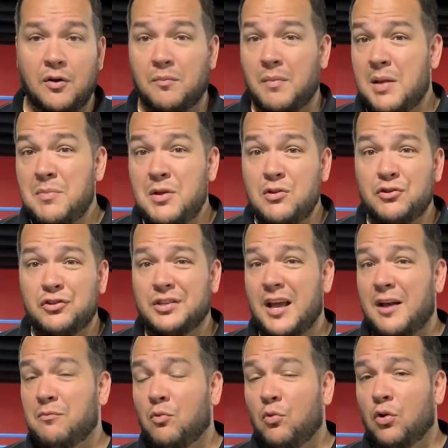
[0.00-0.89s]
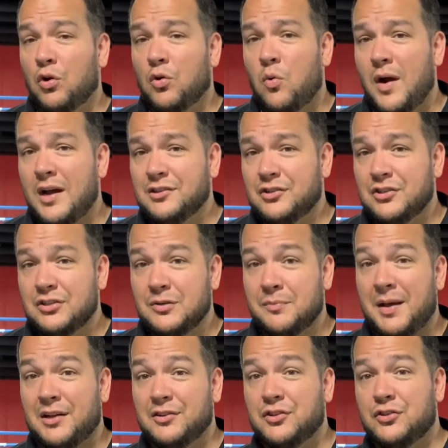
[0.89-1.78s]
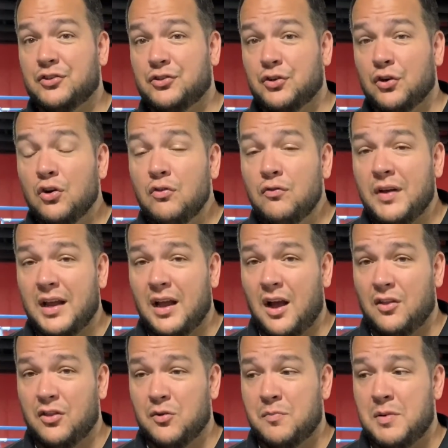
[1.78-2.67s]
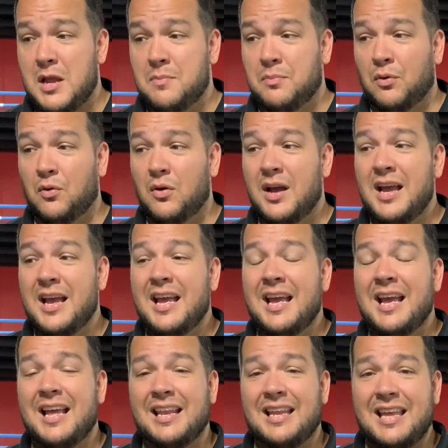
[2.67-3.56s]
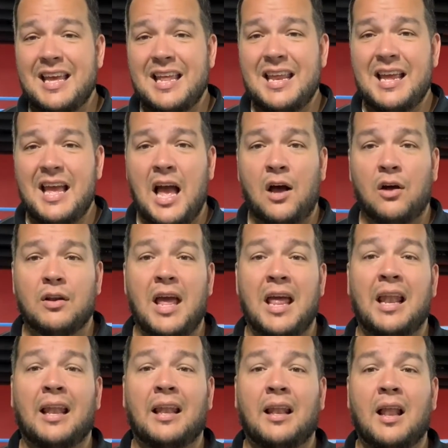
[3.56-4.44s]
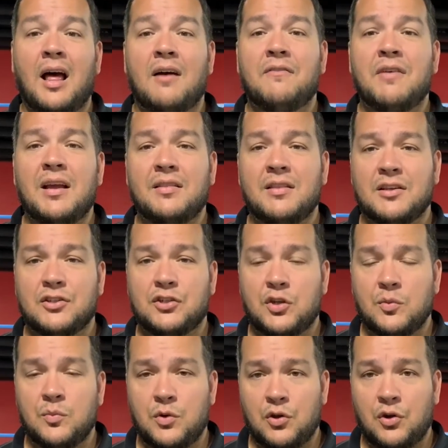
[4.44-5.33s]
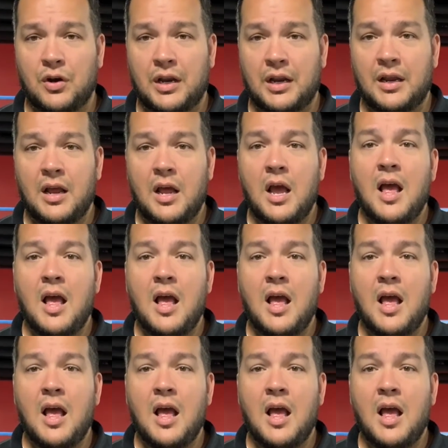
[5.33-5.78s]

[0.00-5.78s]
or maybe you just have more questions about serving other people and getting out and loving this community,